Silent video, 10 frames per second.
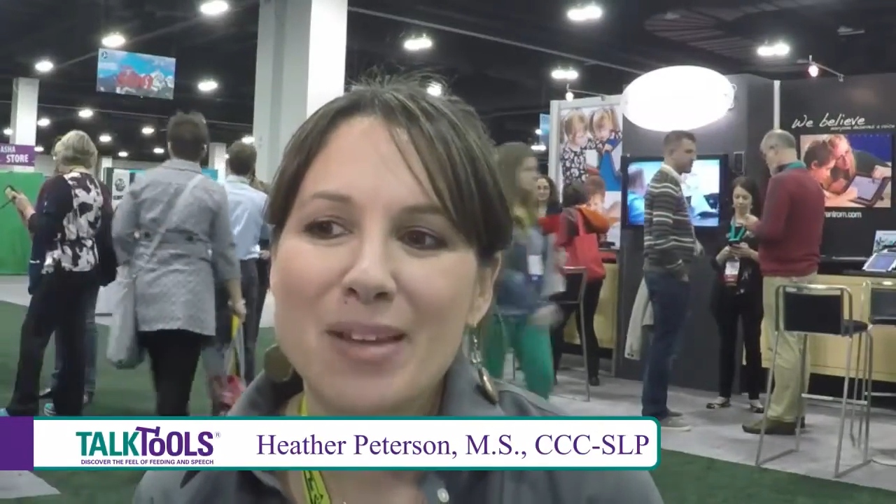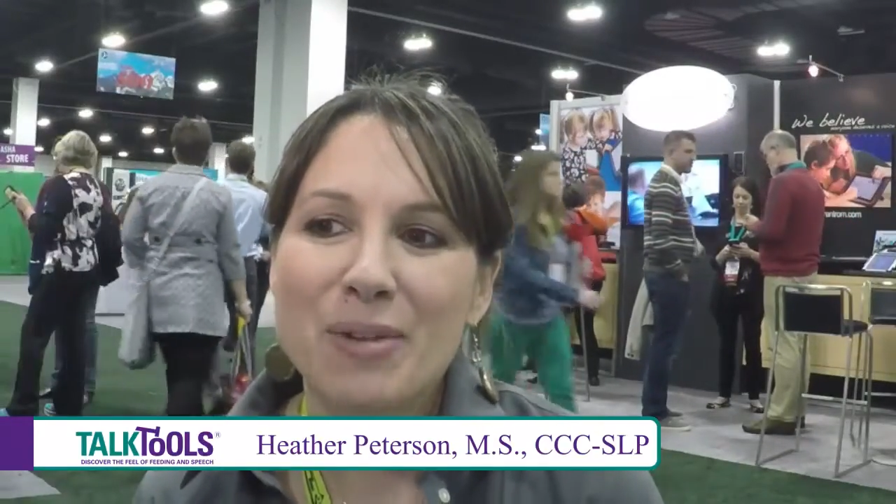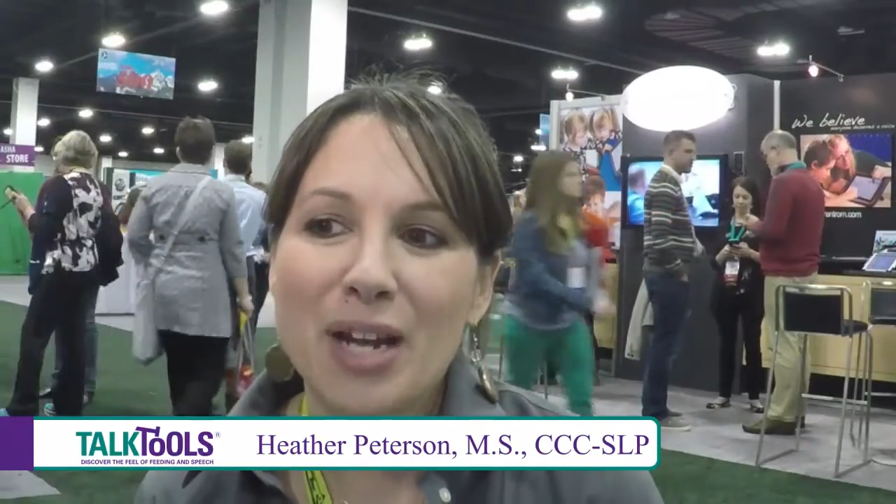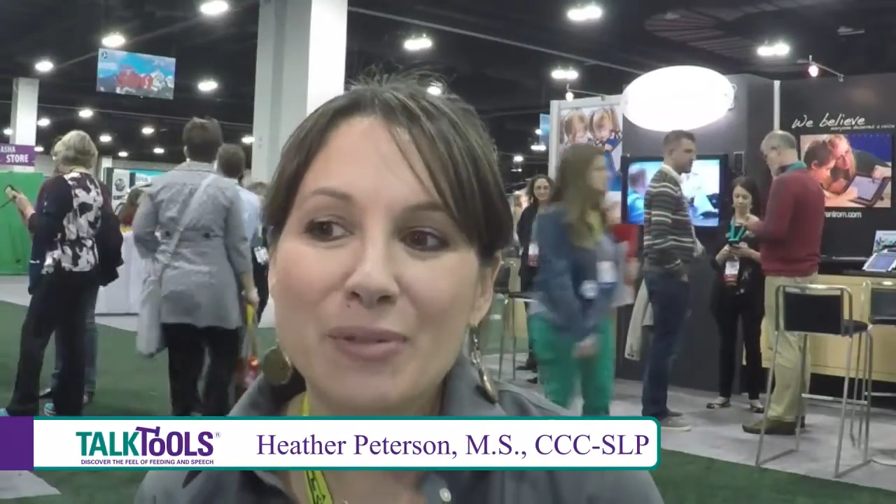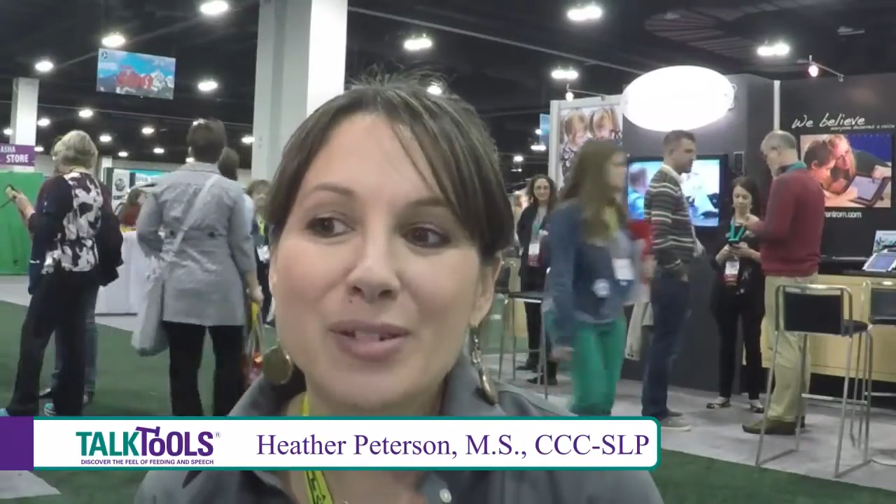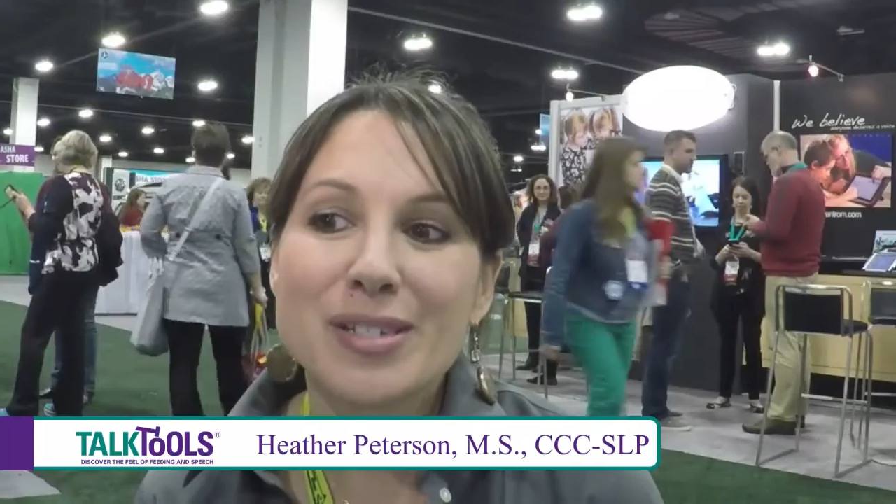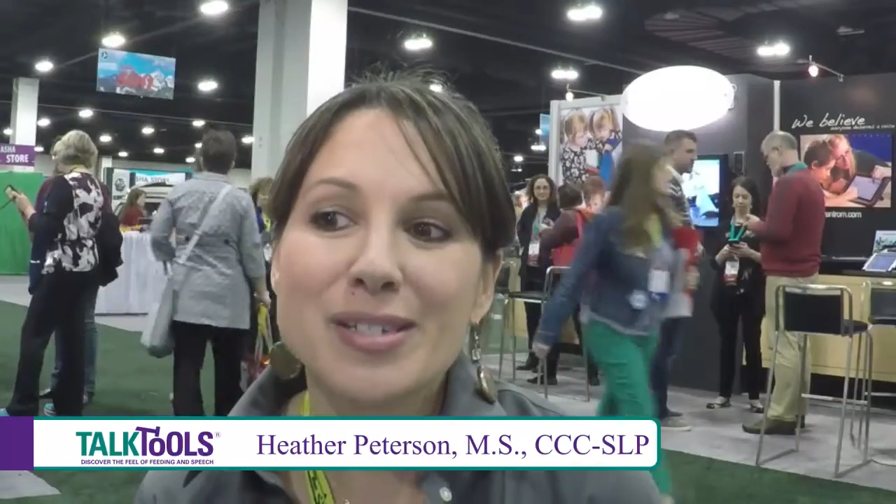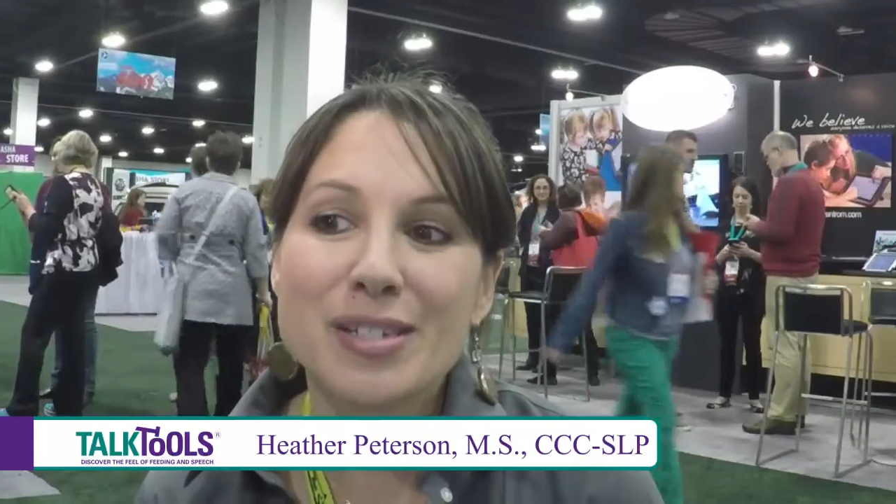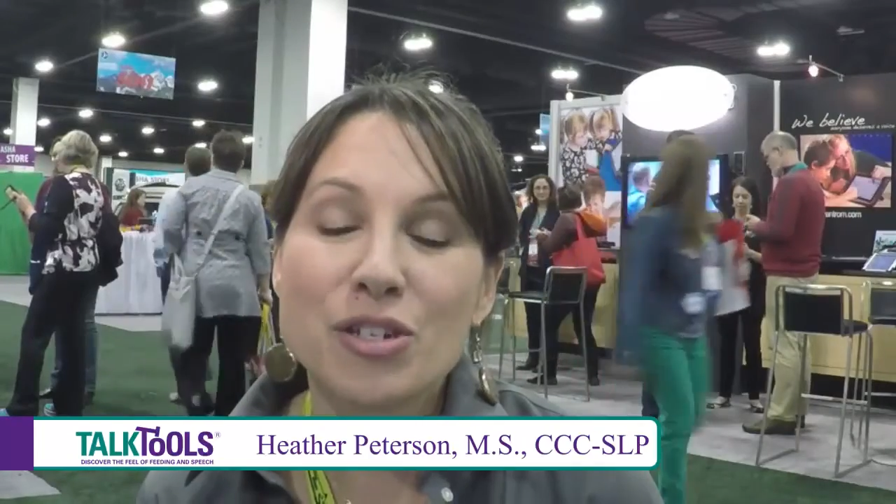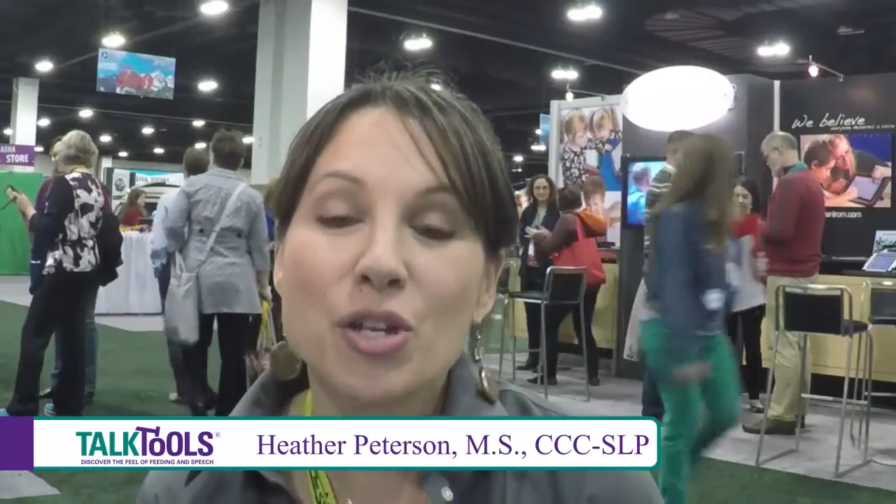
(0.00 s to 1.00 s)
when I
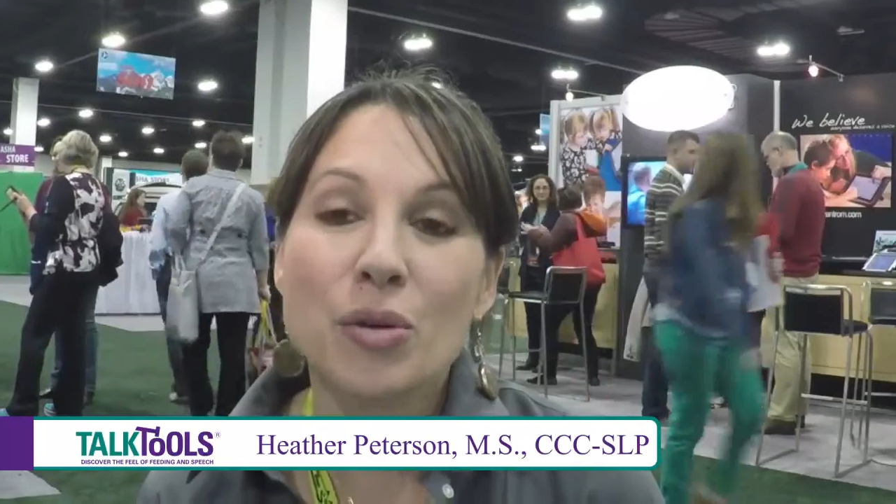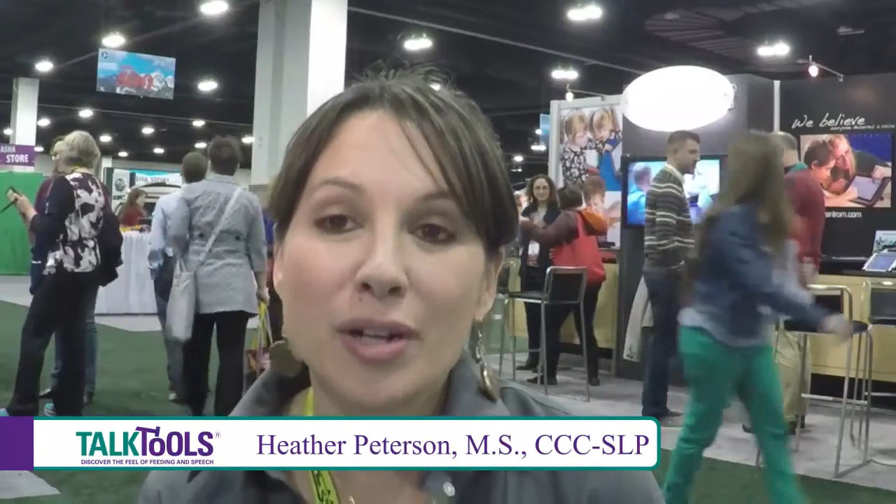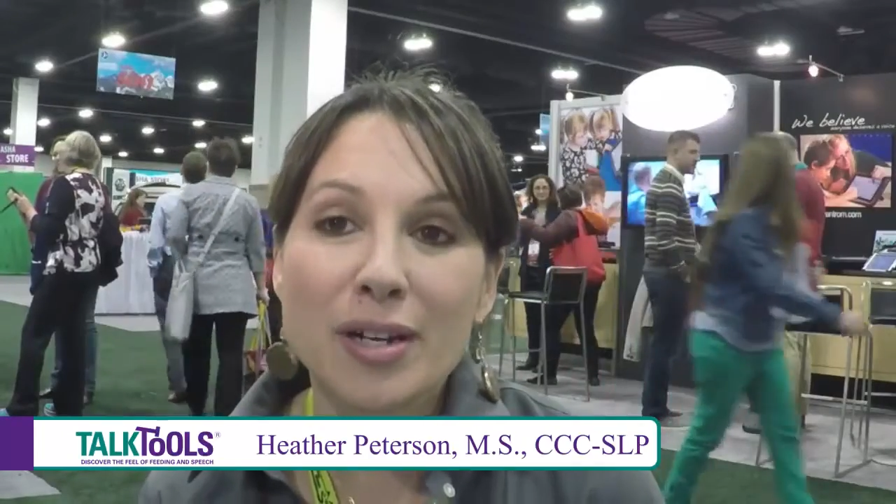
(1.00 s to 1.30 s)
was newer